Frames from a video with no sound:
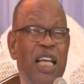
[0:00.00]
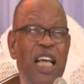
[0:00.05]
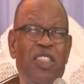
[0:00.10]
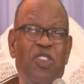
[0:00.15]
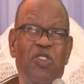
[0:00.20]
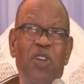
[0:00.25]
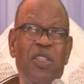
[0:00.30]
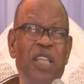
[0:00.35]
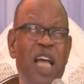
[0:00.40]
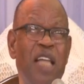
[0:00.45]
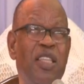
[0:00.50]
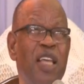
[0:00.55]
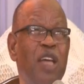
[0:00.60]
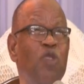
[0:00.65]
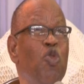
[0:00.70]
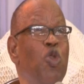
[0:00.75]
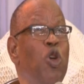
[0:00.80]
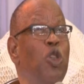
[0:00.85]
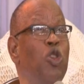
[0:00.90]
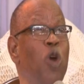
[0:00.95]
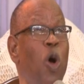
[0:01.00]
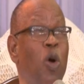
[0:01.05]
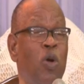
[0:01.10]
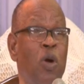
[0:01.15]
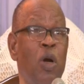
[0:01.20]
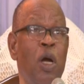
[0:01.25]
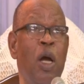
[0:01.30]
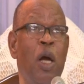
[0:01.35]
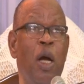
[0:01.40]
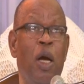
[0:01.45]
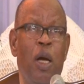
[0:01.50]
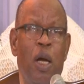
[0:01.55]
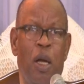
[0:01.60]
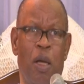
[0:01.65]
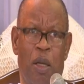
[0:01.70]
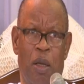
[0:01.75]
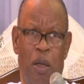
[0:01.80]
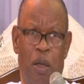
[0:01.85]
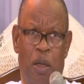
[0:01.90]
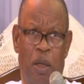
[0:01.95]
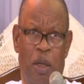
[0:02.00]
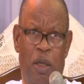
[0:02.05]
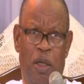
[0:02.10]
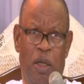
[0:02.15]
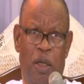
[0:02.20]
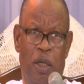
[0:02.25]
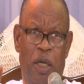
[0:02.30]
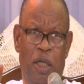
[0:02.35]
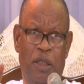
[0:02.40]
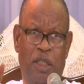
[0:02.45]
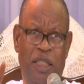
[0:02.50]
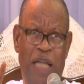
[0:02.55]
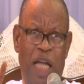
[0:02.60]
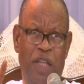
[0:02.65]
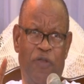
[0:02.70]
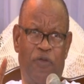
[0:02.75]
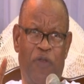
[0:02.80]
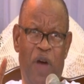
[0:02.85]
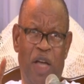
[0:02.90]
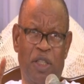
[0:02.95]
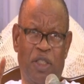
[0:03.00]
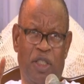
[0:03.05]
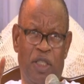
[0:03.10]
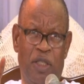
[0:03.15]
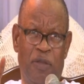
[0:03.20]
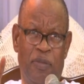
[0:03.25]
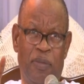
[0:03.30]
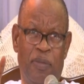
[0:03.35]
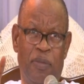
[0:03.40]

It's not a thing we joke. Stand fast.